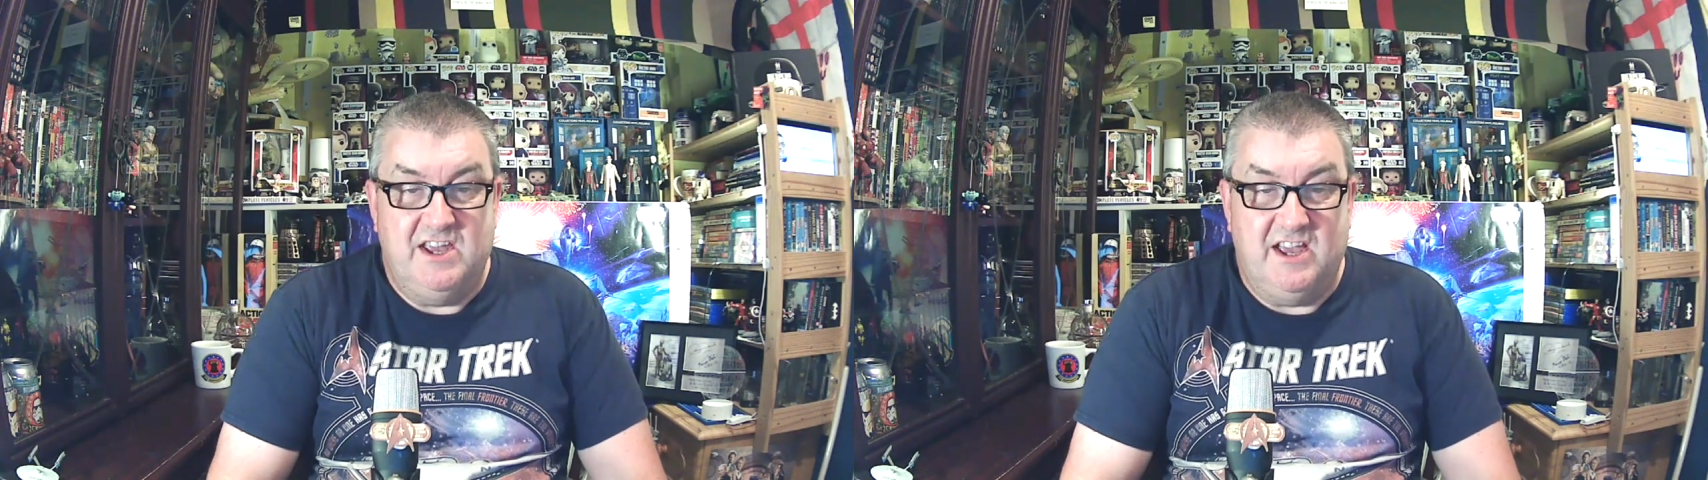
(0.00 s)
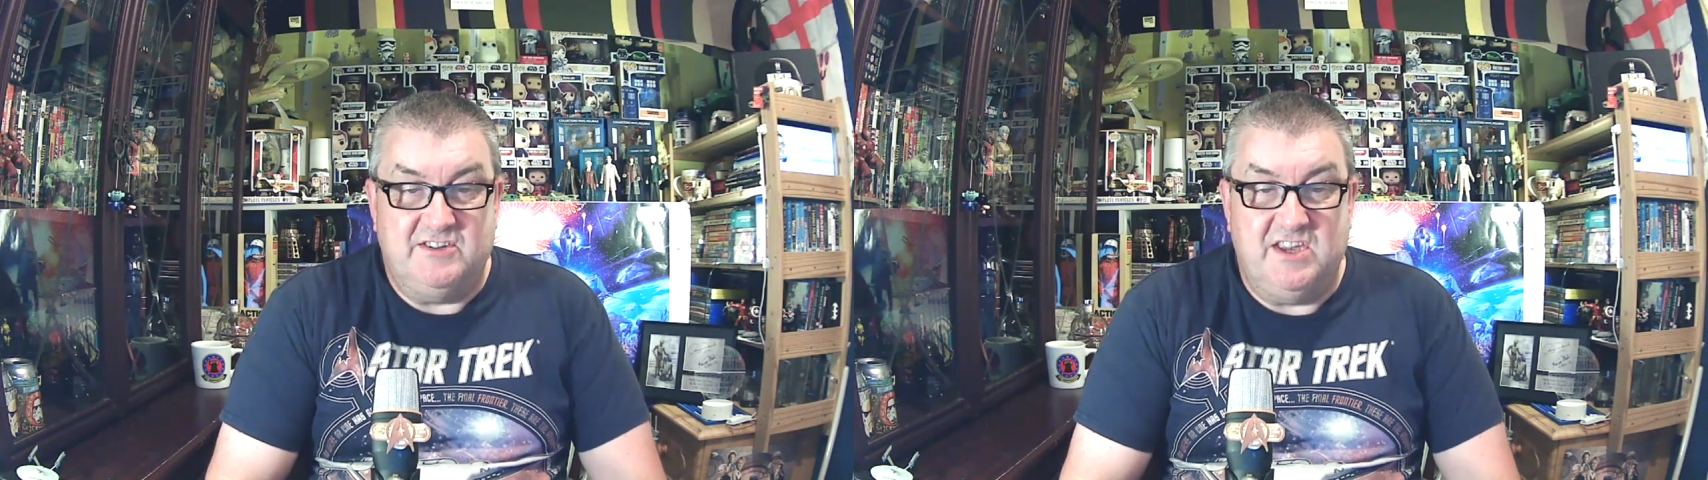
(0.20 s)

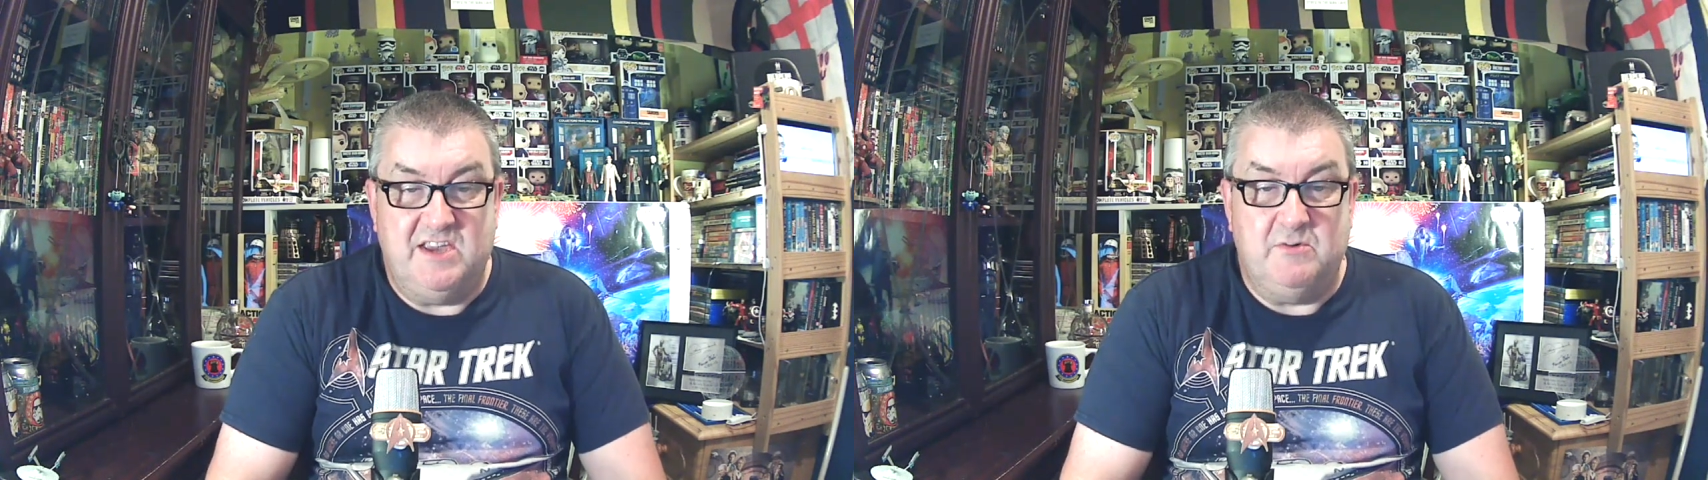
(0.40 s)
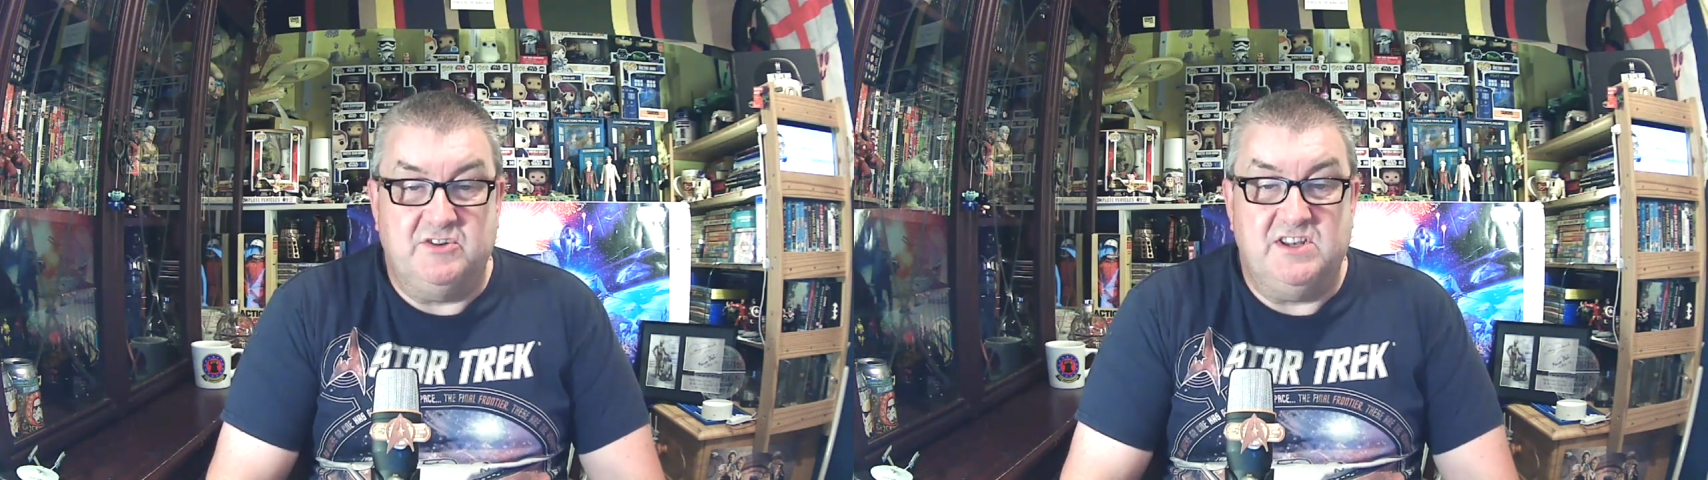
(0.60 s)
as
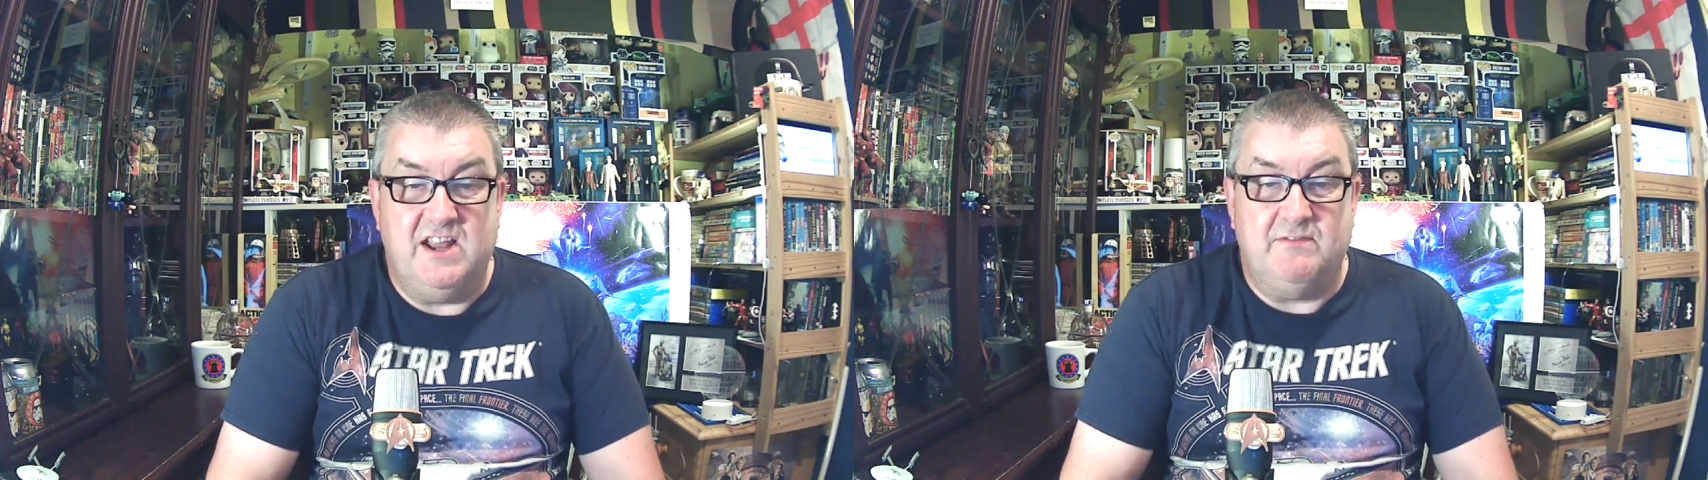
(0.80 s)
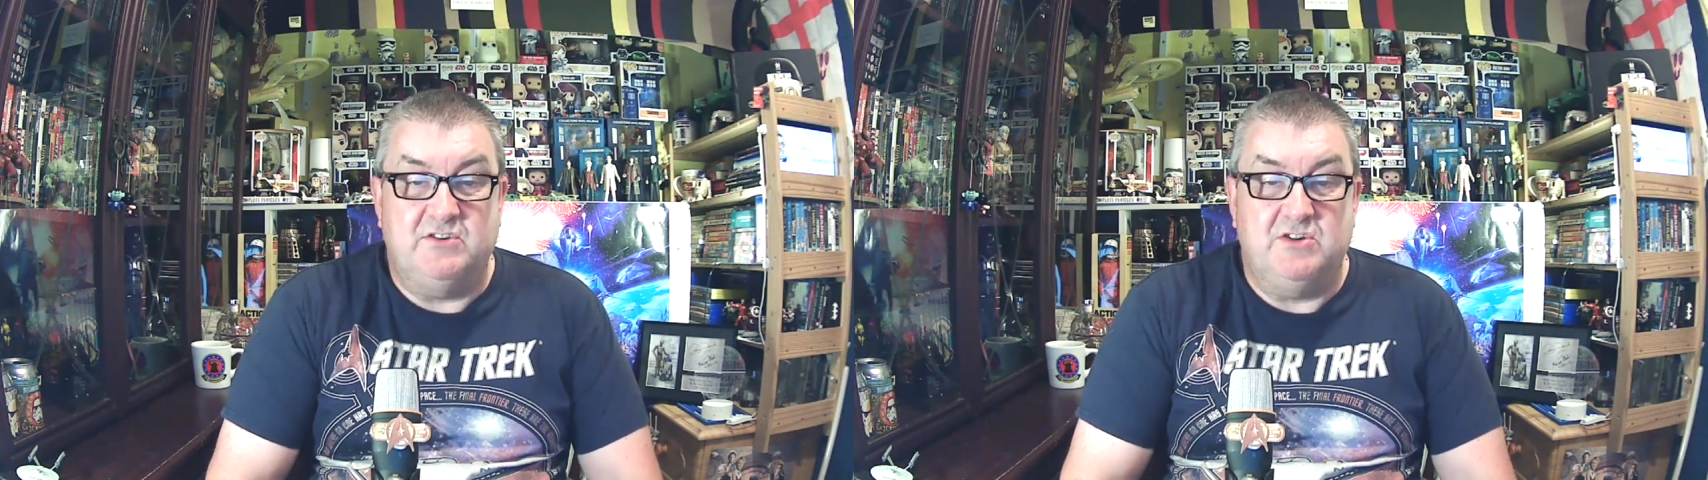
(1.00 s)
he was
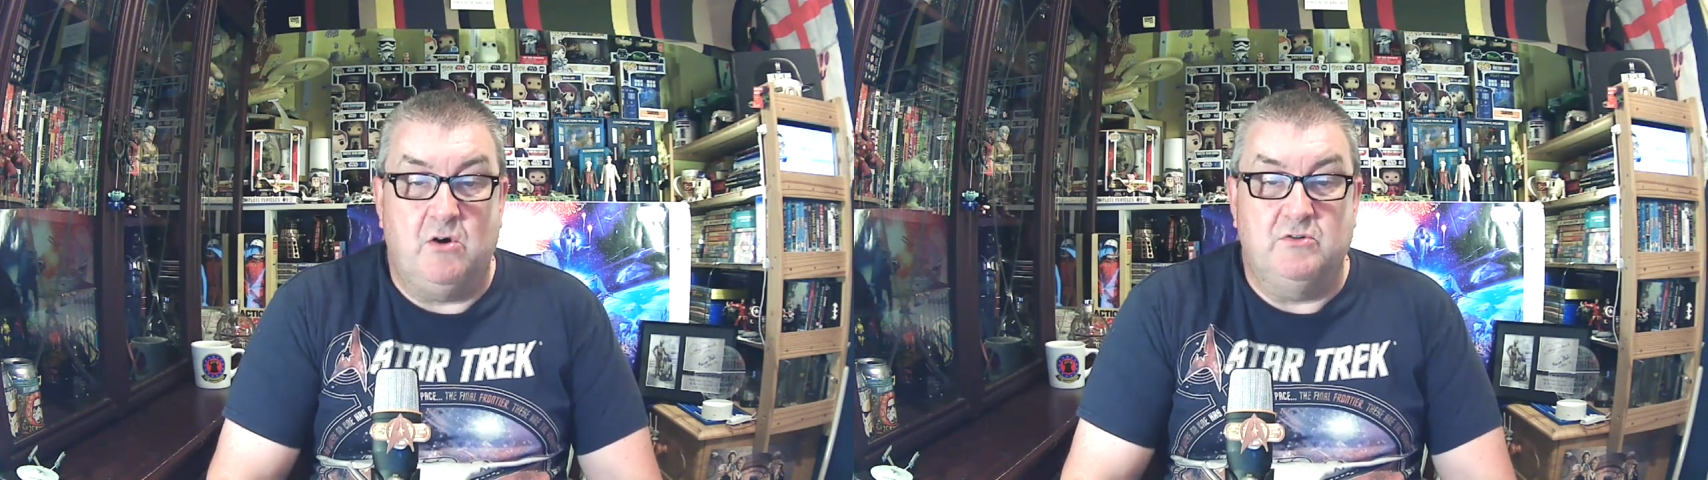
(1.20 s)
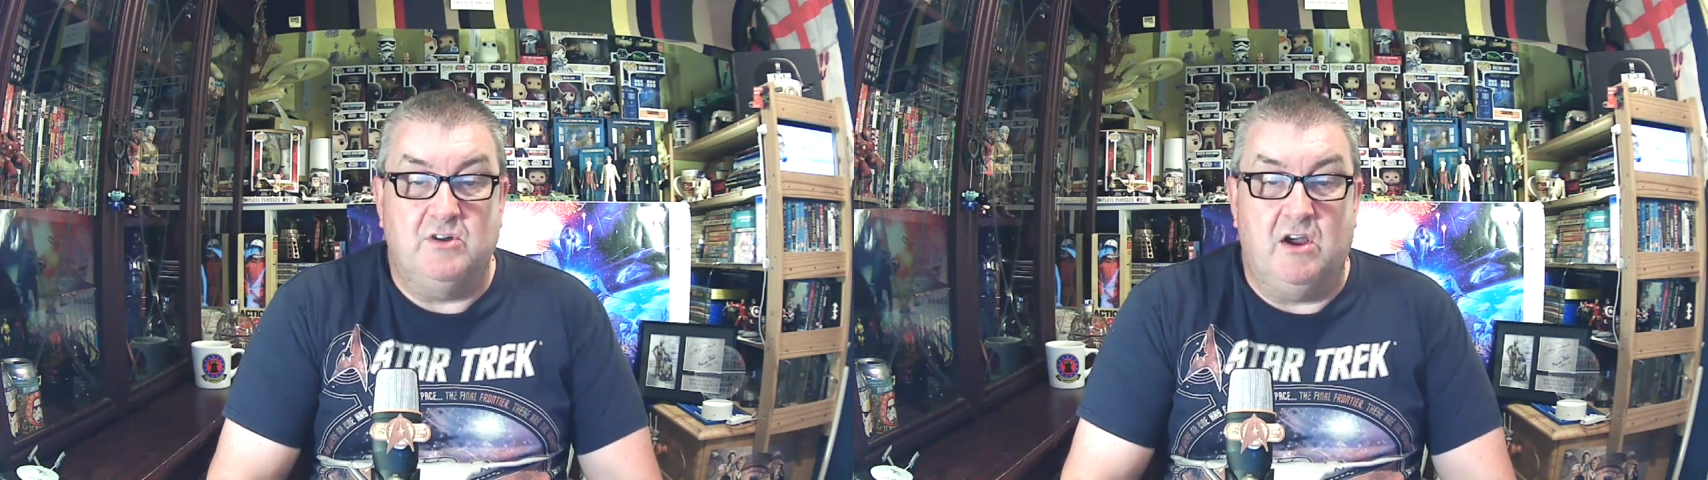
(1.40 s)
never
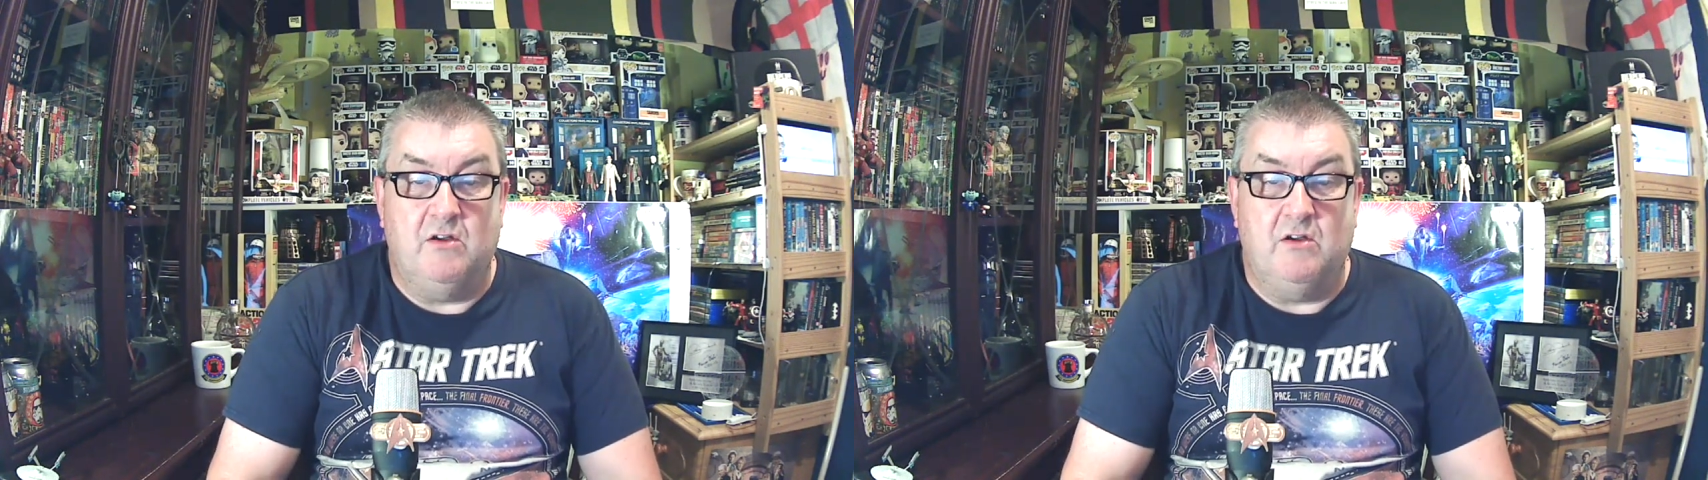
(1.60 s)
told